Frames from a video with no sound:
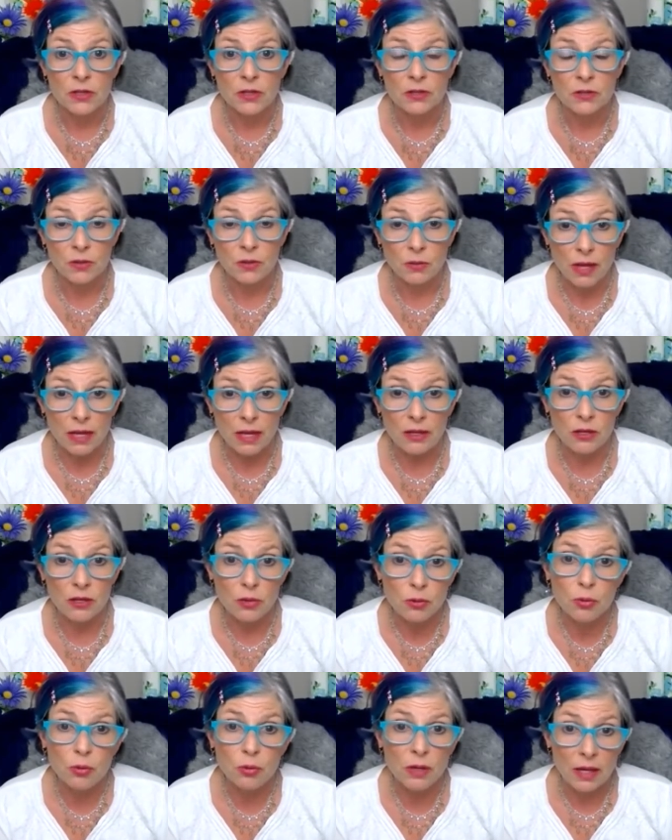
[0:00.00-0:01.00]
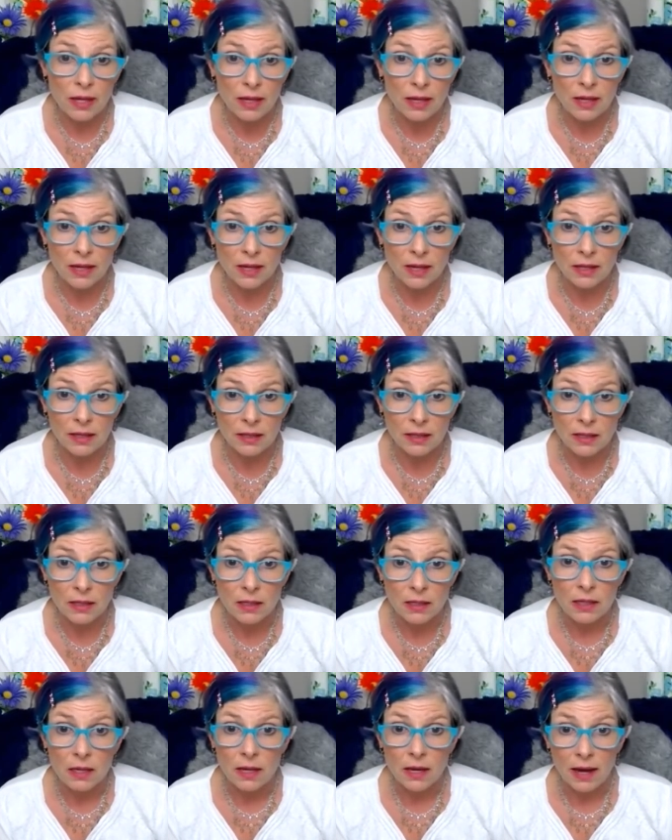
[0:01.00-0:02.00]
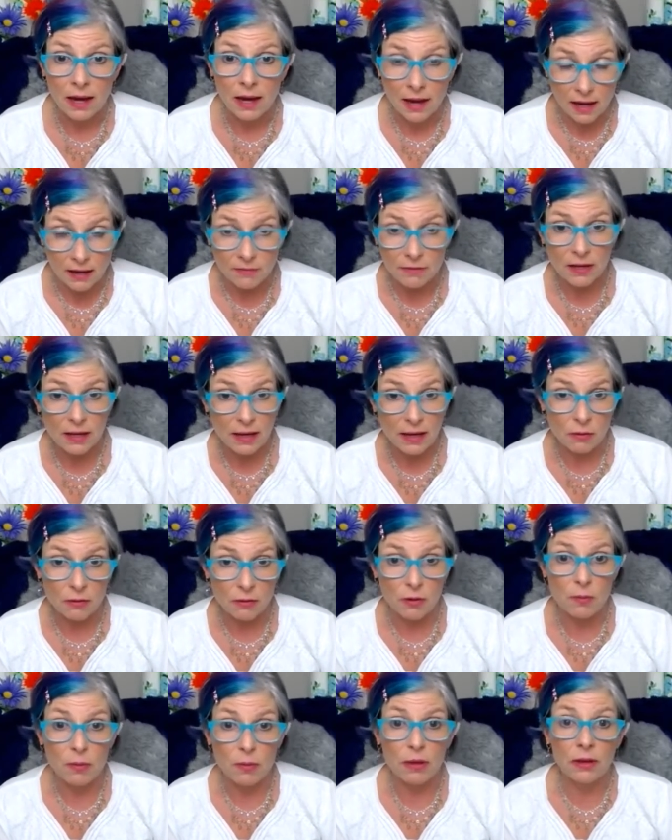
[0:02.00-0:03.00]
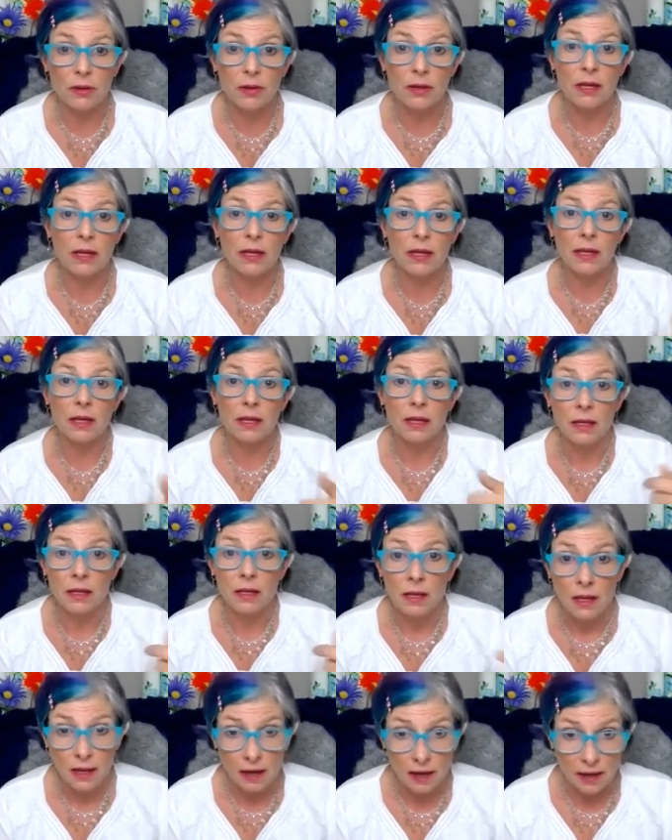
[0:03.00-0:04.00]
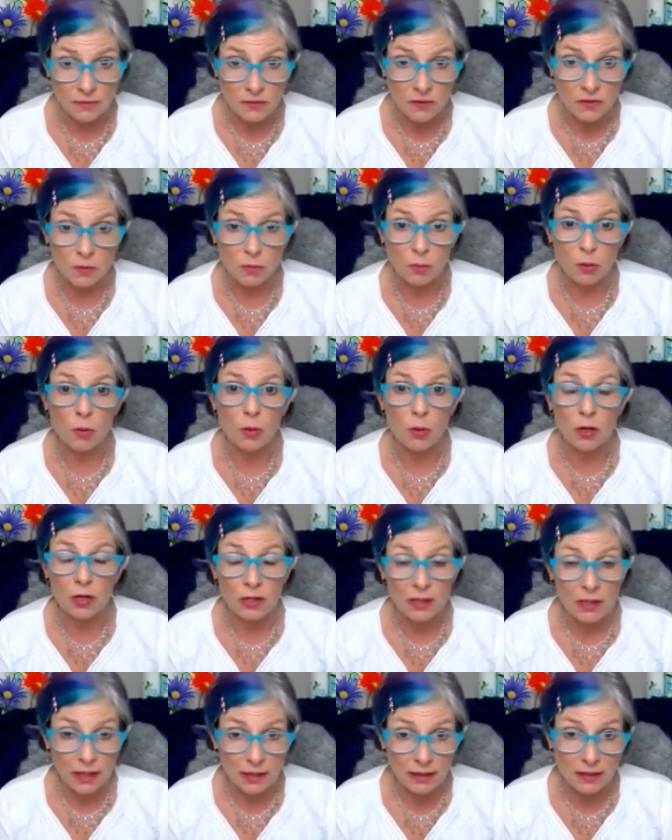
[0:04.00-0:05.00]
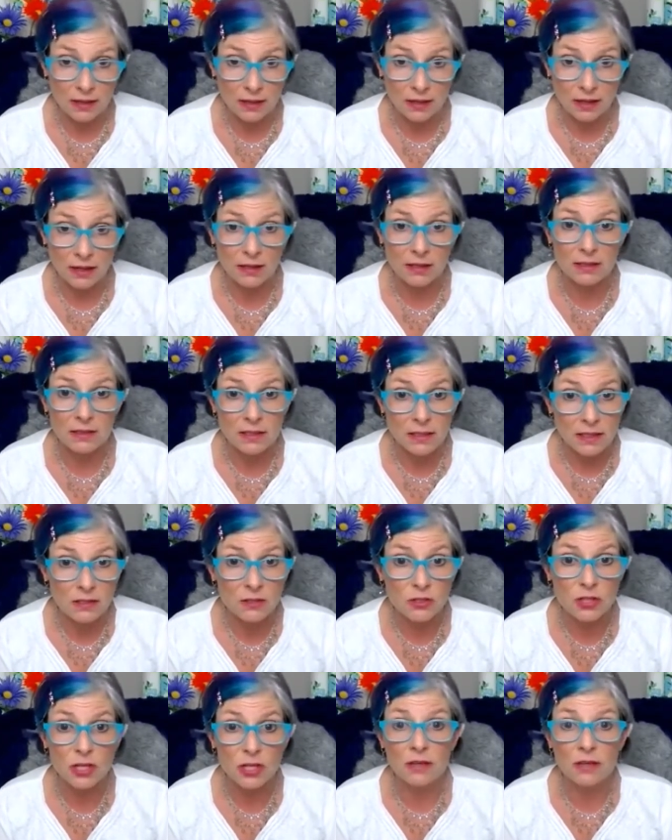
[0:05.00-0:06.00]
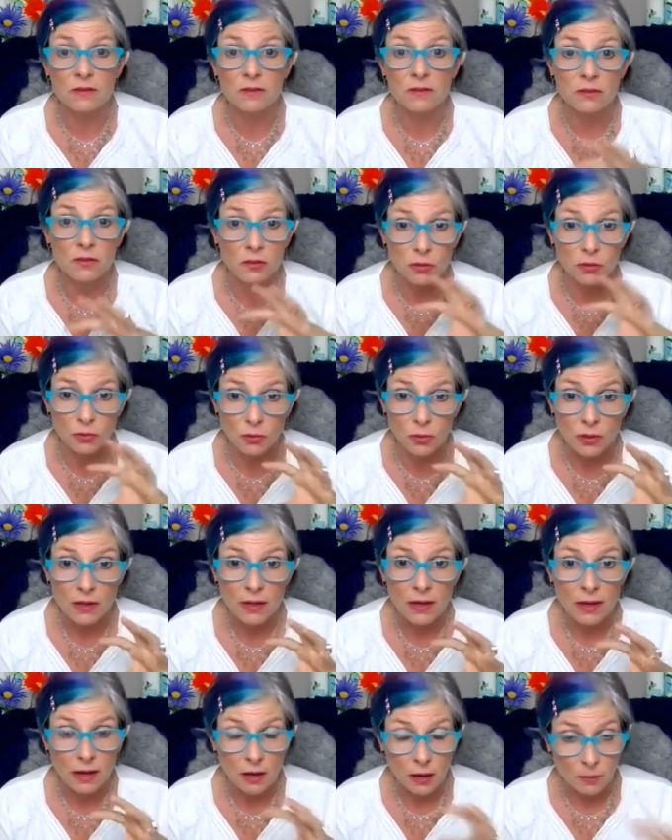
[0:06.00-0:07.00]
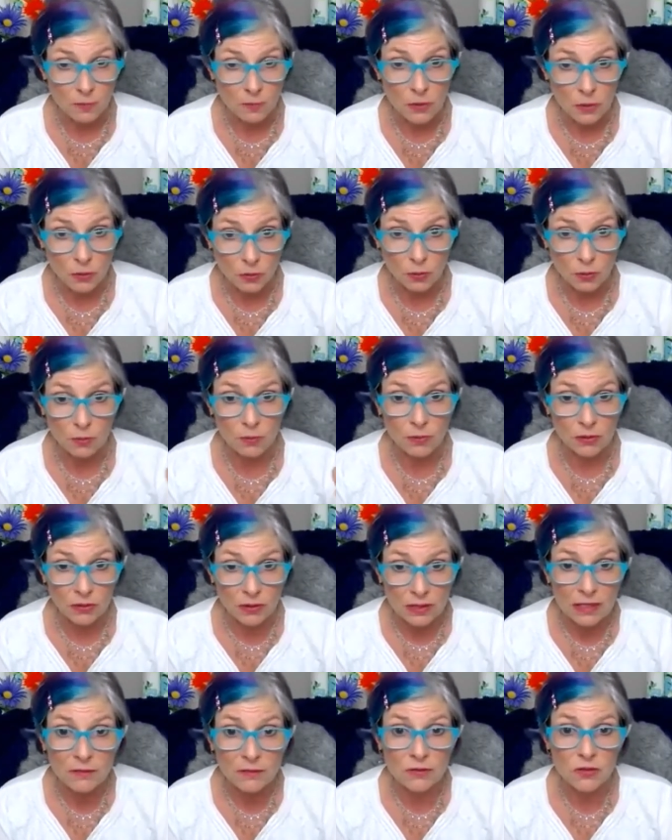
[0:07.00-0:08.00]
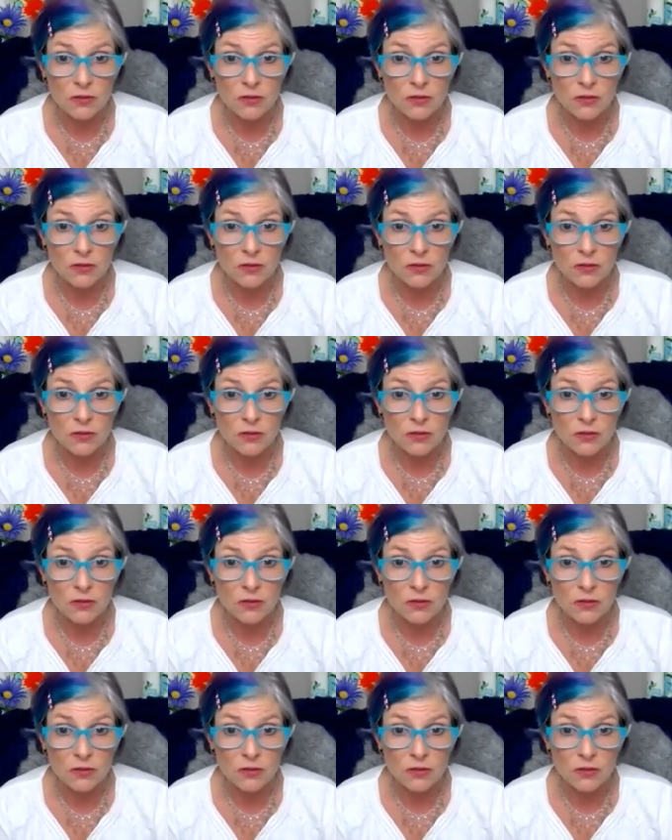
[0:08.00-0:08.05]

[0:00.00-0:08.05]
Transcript: so that you can have accountability have support get the kind of teachings to help you belief